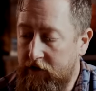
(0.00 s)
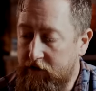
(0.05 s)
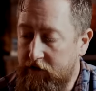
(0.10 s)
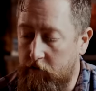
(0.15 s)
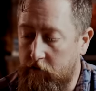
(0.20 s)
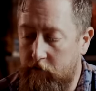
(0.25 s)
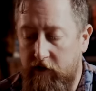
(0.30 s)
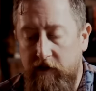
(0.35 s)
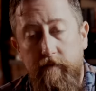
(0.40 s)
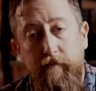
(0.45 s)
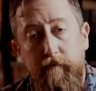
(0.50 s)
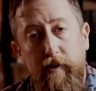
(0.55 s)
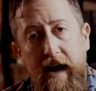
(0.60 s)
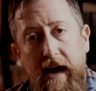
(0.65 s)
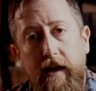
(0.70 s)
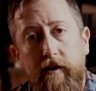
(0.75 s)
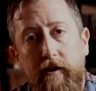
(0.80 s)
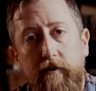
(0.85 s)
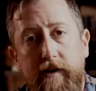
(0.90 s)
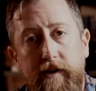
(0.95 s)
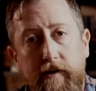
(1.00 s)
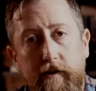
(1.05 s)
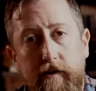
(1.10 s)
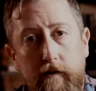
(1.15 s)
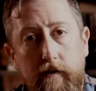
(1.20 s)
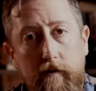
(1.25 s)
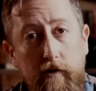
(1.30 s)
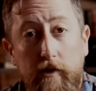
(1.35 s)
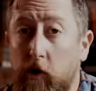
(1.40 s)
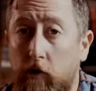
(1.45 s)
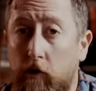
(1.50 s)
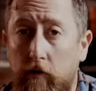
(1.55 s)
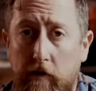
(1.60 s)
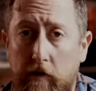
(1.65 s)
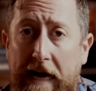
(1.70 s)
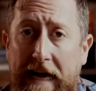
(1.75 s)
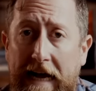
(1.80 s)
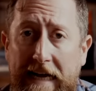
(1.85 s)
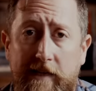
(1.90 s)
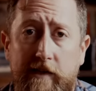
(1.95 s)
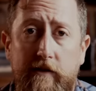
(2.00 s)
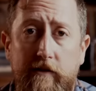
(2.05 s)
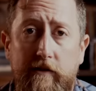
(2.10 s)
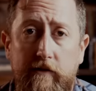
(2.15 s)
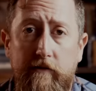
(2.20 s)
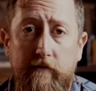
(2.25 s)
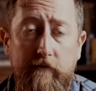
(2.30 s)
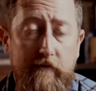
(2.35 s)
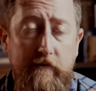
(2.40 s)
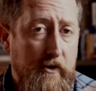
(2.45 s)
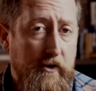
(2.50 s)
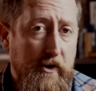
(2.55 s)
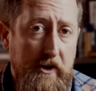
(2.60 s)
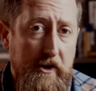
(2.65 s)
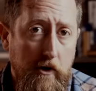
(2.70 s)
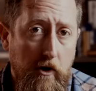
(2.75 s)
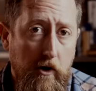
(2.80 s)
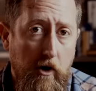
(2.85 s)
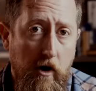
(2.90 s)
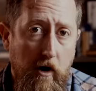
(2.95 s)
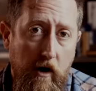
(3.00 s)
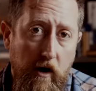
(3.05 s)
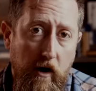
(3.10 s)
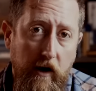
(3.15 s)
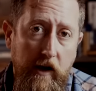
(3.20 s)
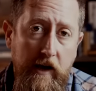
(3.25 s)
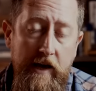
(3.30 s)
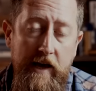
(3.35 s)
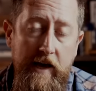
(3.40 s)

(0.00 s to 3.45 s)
Some of these batteries don't last very long,